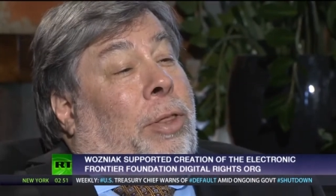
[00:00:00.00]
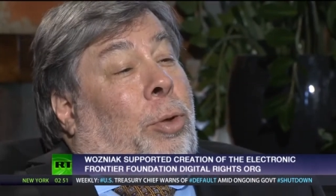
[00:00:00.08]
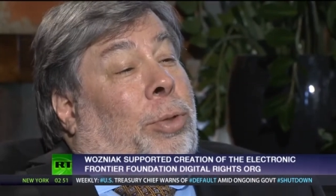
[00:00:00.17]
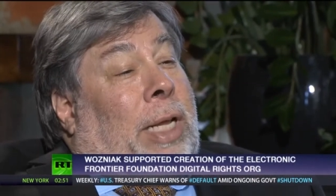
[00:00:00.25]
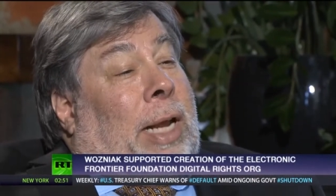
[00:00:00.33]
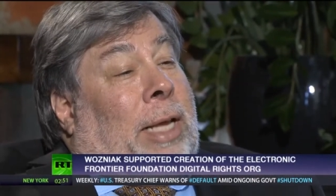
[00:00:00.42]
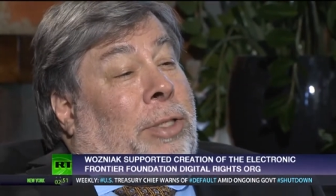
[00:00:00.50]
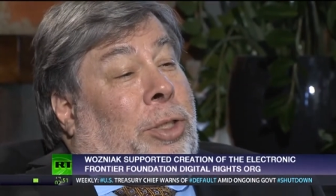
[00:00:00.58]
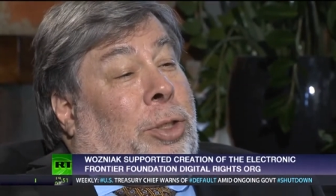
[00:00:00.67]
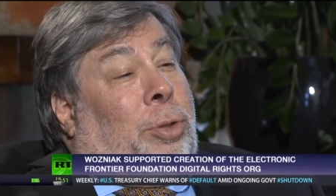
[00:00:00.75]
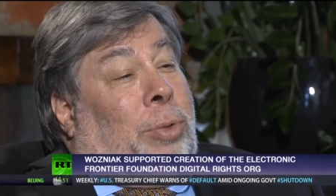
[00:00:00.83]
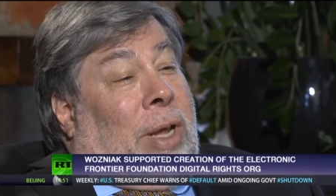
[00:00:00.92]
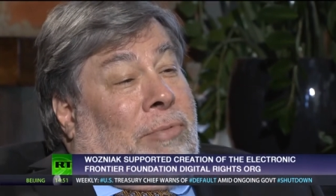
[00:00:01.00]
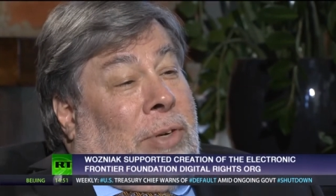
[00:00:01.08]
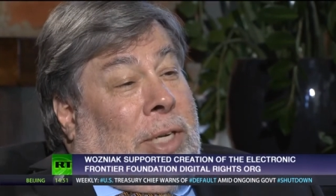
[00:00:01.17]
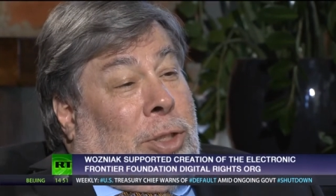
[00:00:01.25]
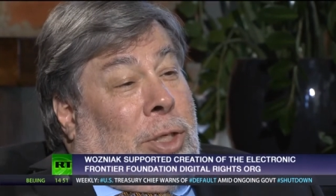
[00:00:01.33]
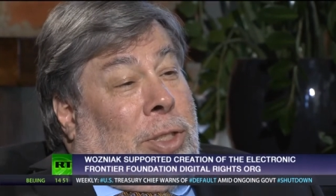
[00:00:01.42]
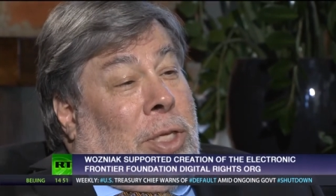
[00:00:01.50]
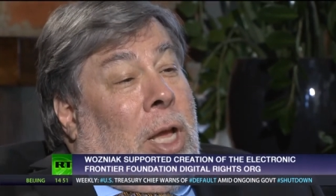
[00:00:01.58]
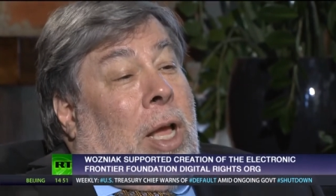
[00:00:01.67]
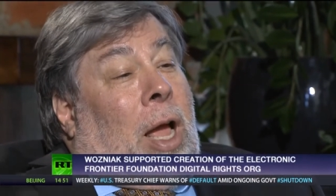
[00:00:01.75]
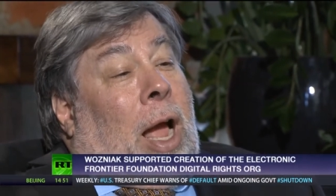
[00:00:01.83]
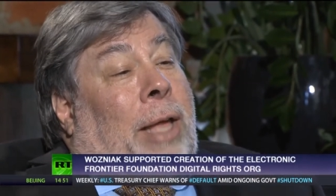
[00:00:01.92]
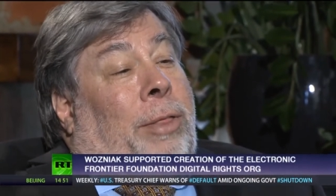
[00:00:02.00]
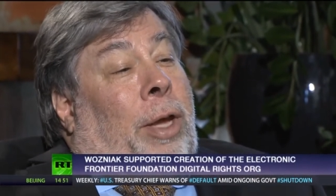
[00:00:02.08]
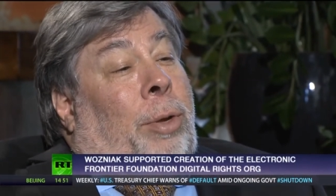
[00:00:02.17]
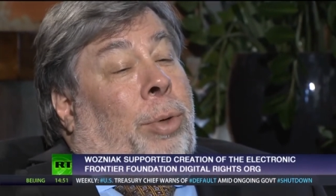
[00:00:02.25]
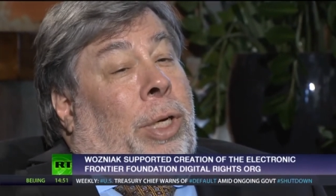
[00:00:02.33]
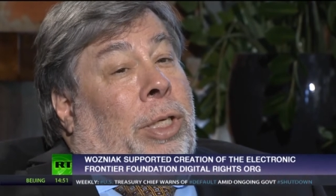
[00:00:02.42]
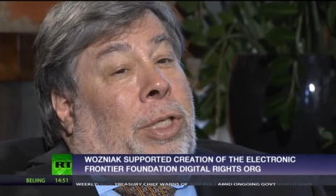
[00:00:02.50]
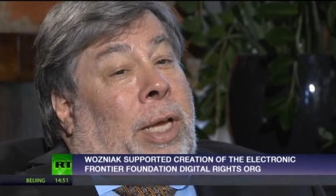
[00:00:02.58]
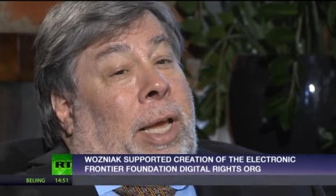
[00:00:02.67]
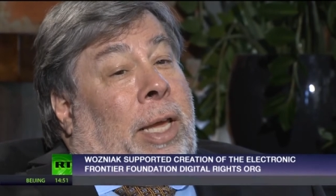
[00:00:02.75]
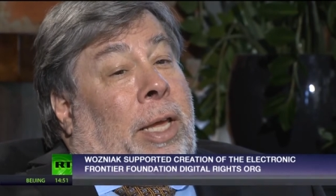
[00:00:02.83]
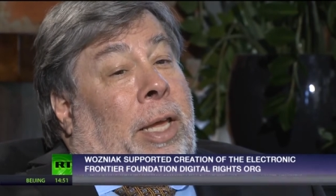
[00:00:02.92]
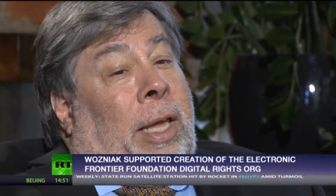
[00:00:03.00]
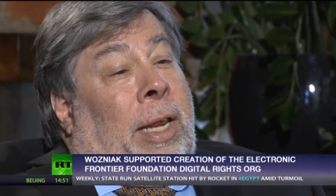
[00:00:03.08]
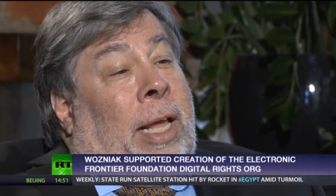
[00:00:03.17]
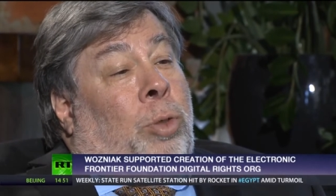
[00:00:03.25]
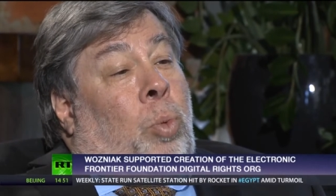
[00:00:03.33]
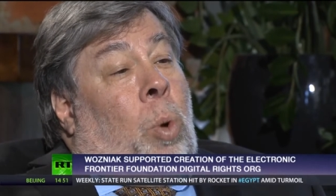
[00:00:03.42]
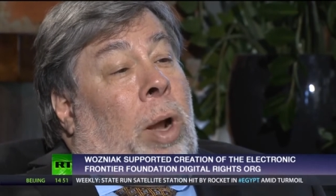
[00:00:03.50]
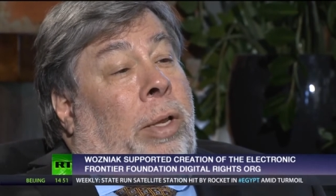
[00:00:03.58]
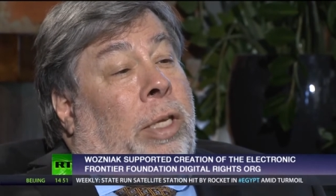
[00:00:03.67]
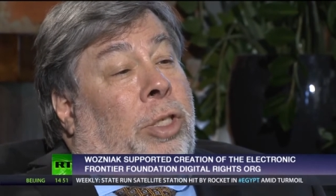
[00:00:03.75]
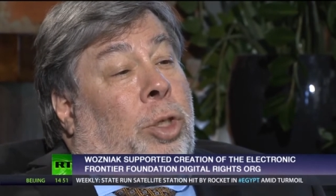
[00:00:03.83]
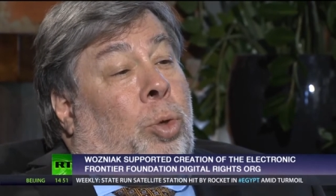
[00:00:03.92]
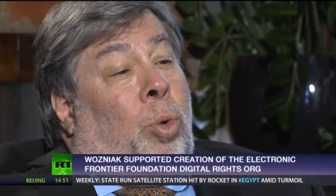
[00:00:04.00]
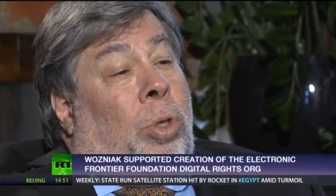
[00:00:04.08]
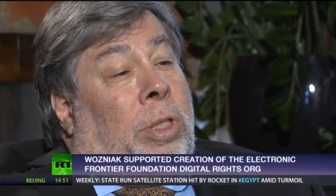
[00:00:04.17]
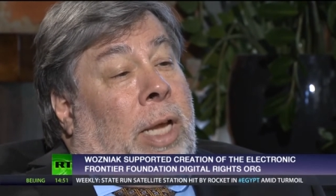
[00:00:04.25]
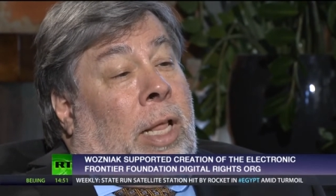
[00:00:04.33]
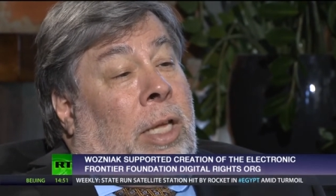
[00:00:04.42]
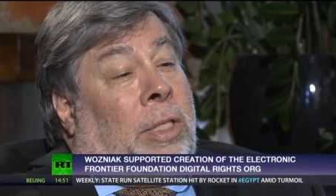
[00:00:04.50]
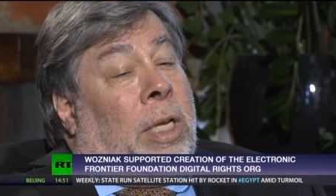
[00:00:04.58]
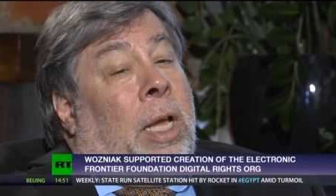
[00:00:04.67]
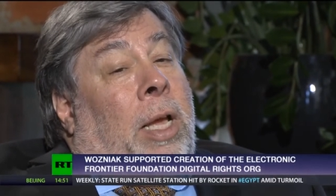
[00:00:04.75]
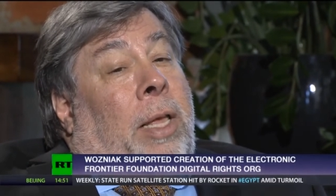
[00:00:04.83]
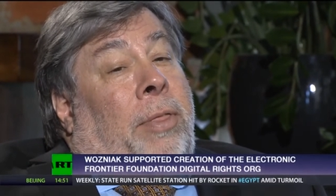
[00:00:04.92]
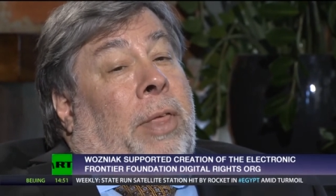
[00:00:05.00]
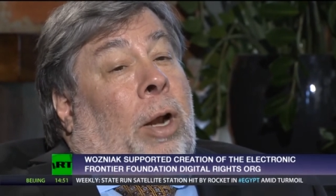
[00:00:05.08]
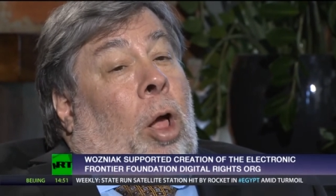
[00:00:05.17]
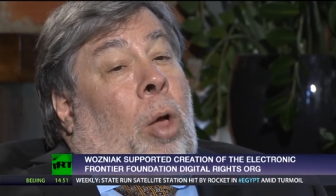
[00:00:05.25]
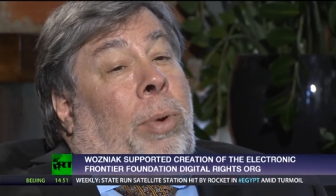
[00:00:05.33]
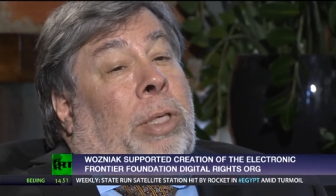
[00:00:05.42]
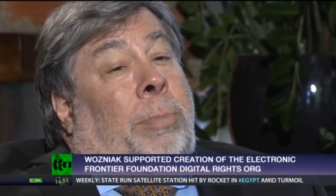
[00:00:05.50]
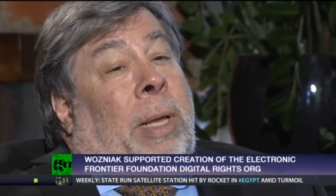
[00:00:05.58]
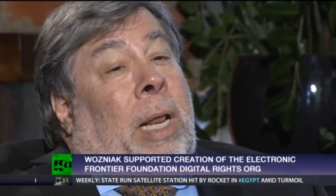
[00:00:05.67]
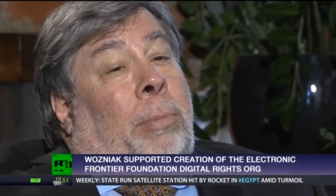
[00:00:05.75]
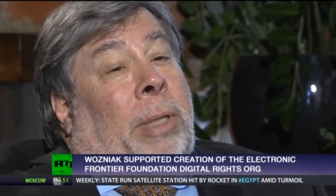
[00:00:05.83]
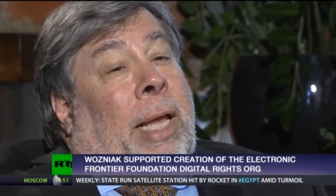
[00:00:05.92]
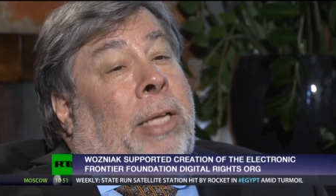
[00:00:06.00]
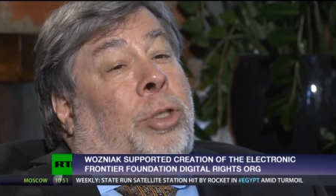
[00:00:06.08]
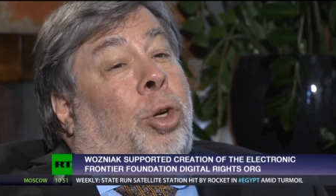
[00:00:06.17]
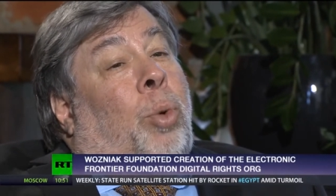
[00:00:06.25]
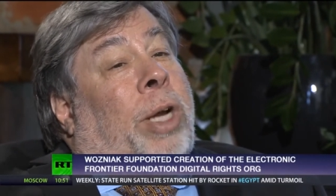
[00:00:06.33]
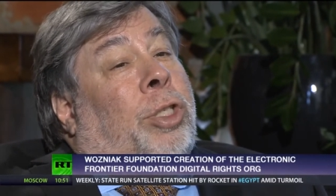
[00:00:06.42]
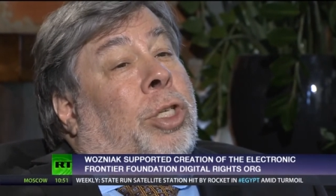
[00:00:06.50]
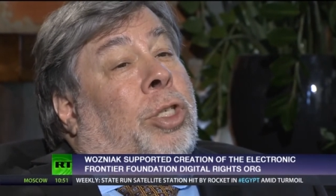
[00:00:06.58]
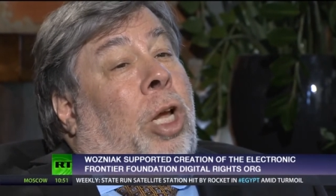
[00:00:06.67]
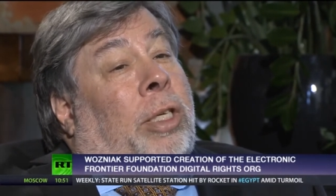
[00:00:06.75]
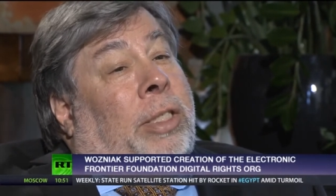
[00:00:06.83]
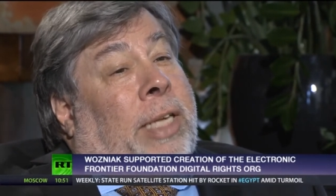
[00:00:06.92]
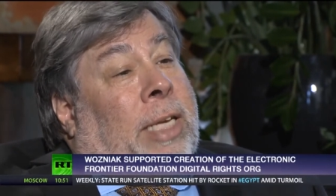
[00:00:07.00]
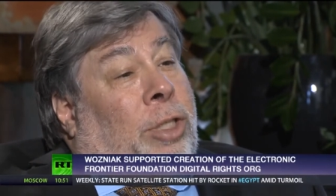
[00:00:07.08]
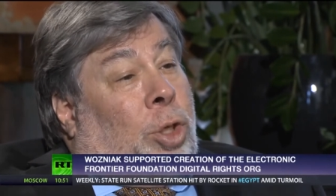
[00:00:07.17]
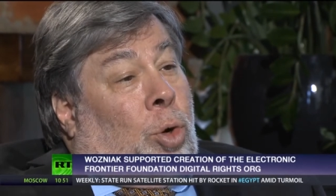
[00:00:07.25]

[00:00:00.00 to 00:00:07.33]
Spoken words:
you said it has two definitions. I thought you were going to say it has one that schools tell us that always being able to answer questions on tests